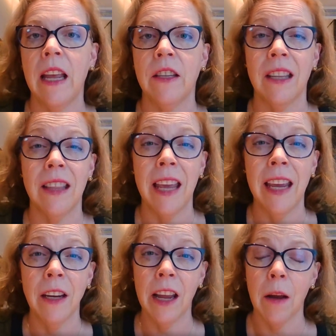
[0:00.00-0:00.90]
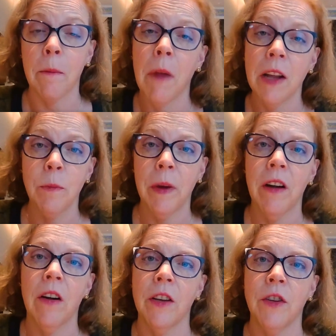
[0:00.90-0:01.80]
is that they can get a much
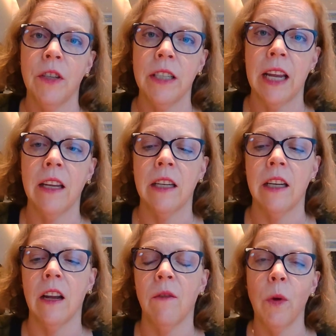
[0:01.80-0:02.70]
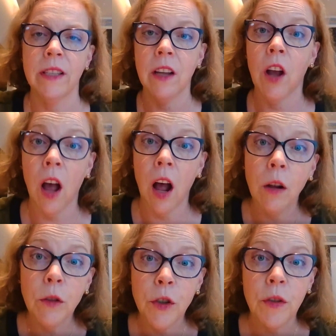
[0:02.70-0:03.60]
better understanding of what's
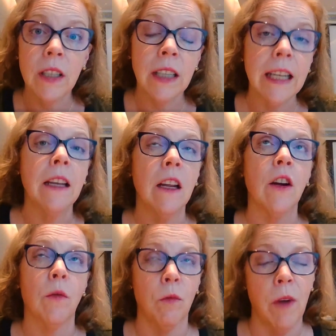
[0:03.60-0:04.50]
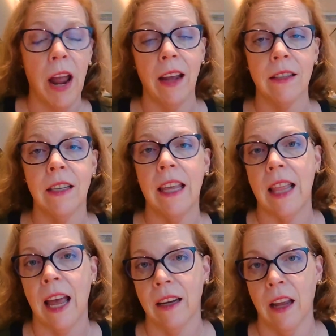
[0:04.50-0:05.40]
culturally correct in
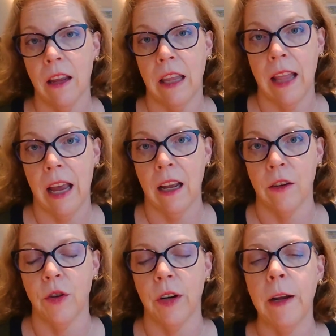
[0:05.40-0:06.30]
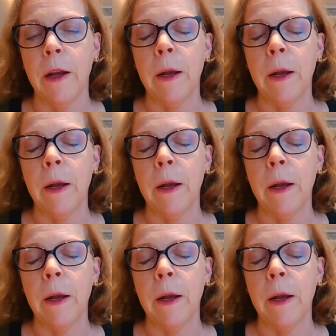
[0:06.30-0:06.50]
that country.